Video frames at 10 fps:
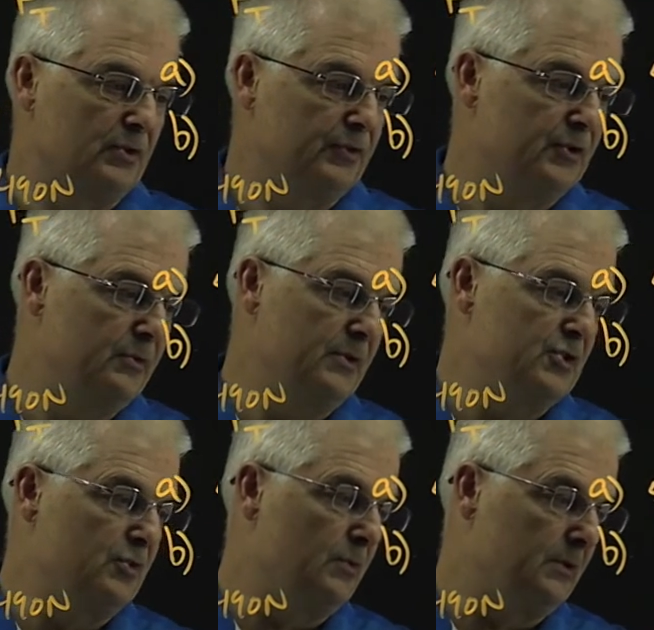do is
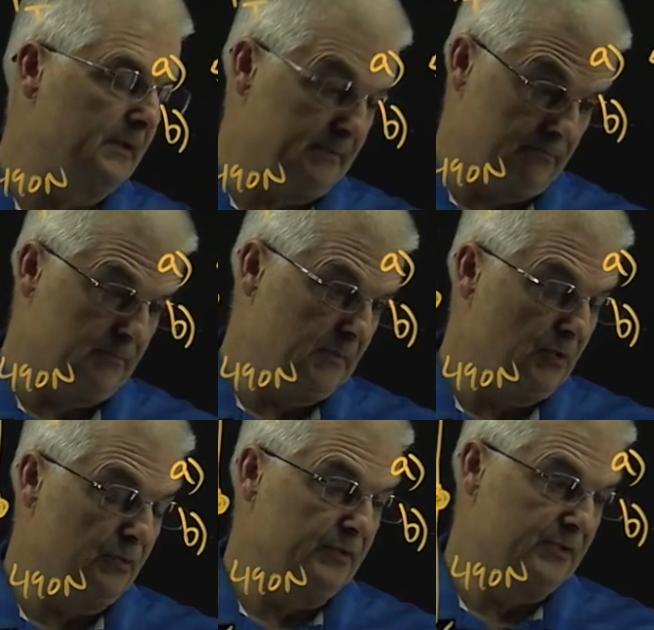you will, you
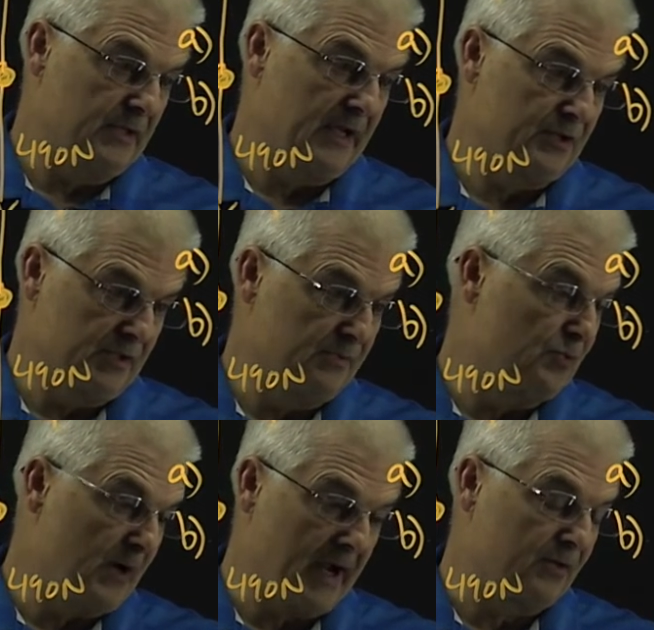will actually
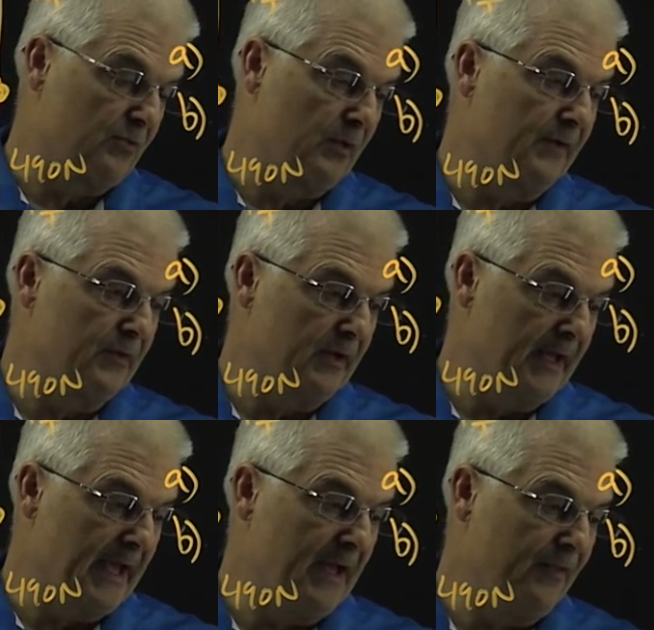subtract or whatever. You're going
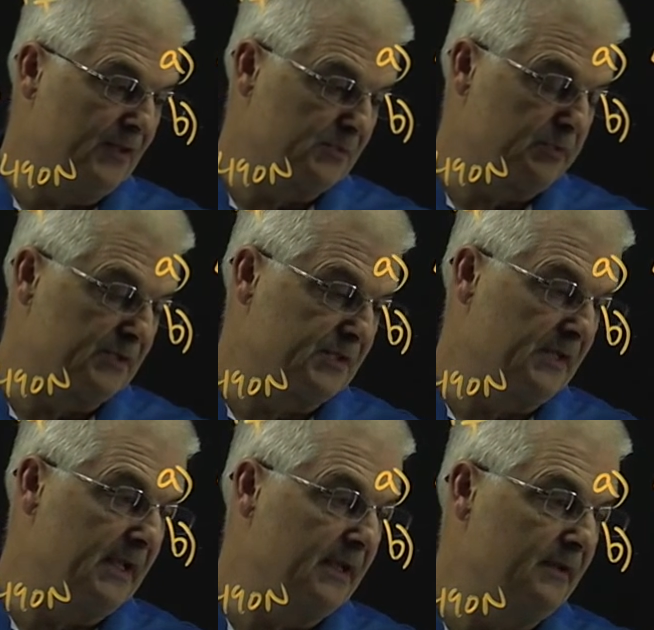to add this plus the
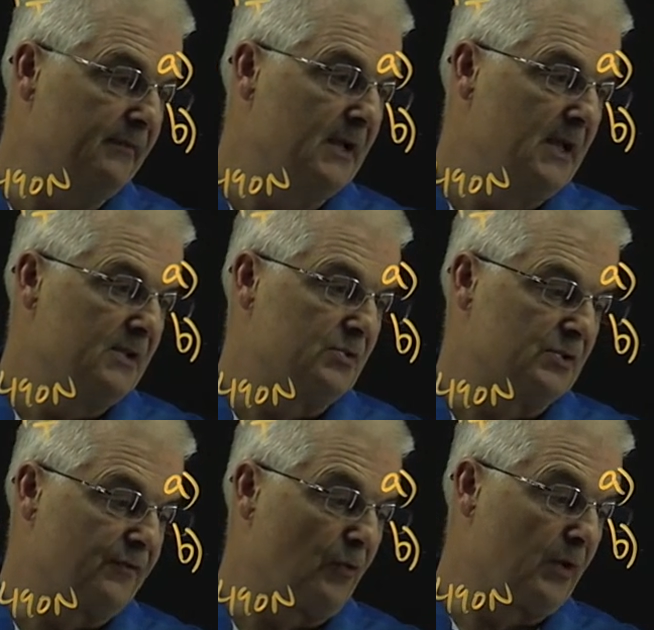negative. So it's
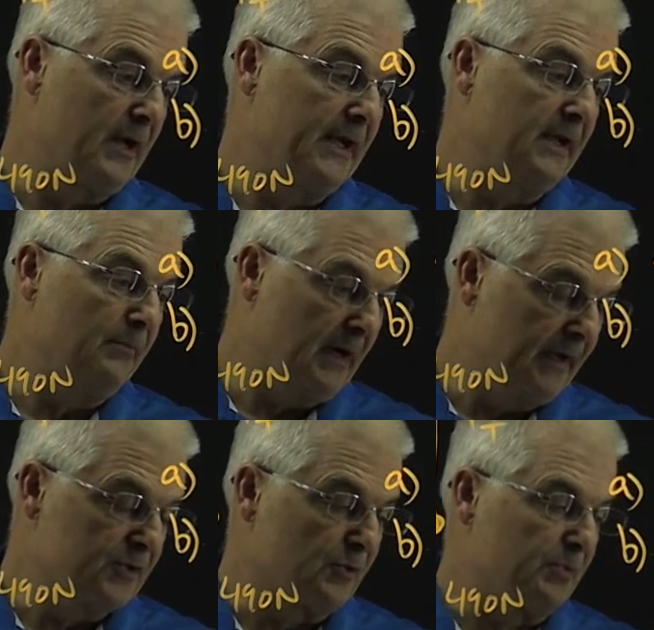490
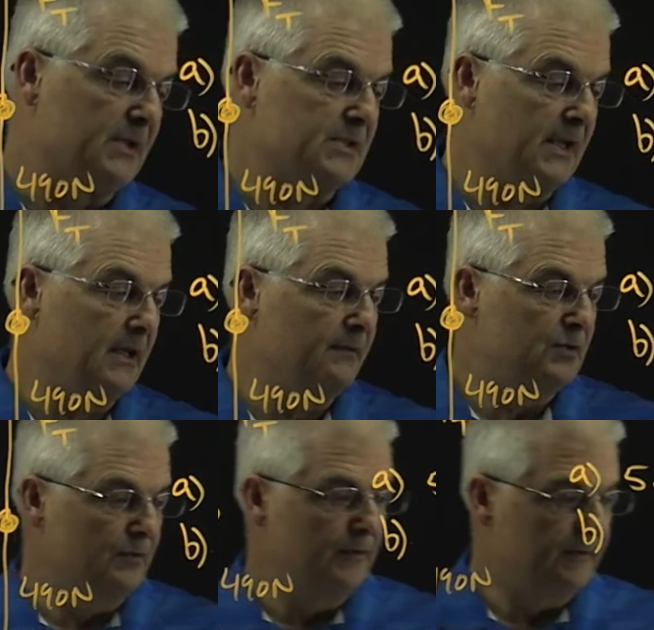minus or plus negative
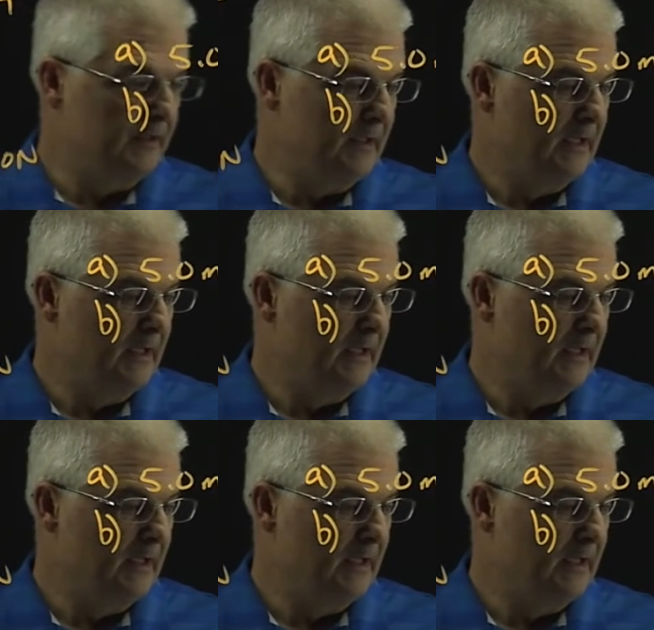250,